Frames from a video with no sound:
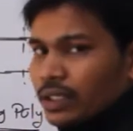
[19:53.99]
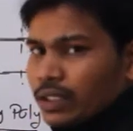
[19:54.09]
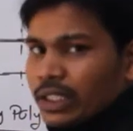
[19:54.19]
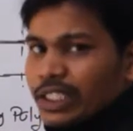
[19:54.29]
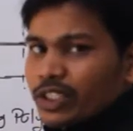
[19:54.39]

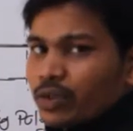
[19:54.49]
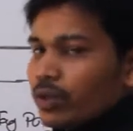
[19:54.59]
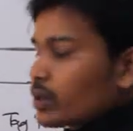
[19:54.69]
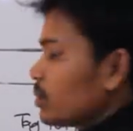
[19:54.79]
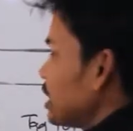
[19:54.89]
There is
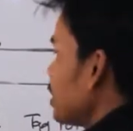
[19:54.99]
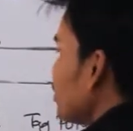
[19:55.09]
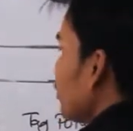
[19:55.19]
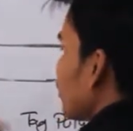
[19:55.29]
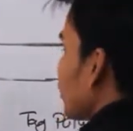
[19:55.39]
no need
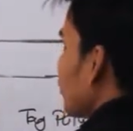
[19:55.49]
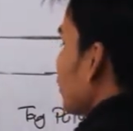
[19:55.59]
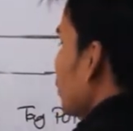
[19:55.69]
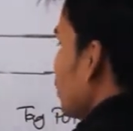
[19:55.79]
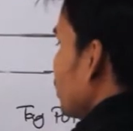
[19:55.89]

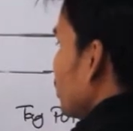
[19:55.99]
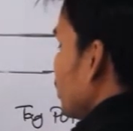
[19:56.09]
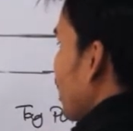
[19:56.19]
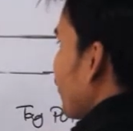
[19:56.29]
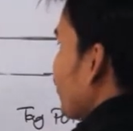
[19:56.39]
of
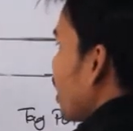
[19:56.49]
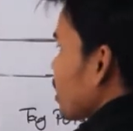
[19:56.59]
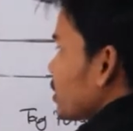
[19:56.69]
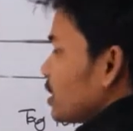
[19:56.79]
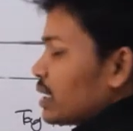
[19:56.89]

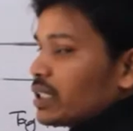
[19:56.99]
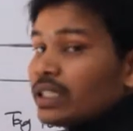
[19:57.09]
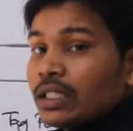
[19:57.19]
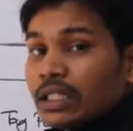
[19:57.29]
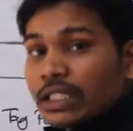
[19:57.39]
cost
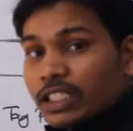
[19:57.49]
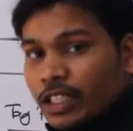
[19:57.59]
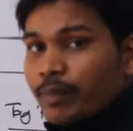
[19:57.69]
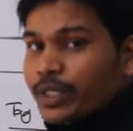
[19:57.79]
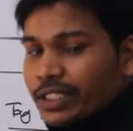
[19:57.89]
in
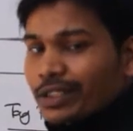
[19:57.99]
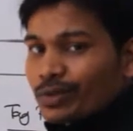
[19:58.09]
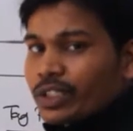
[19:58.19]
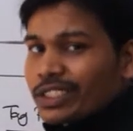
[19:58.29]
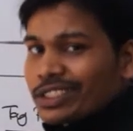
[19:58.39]
comparison to
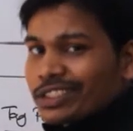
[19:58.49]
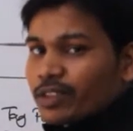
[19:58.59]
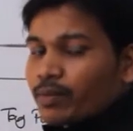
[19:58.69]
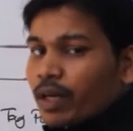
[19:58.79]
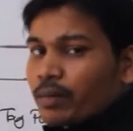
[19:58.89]
the
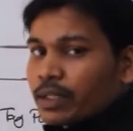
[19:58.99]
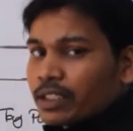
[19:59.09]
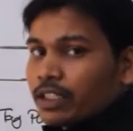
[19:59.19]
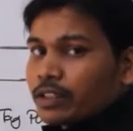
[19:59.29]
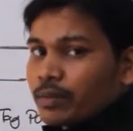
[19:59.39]
restriction fragment
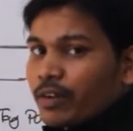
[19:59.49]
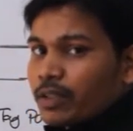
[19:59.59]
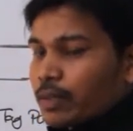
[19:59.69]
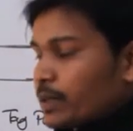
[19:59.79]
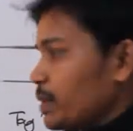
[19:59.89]
length
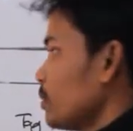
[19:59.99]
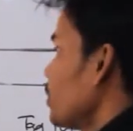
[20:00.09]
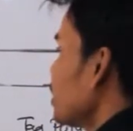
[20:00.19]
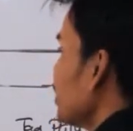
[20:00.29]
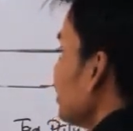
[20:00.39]
polymorphism,
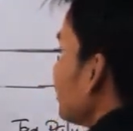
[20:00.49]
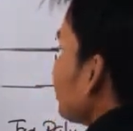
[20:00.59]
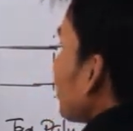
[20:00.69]
but it is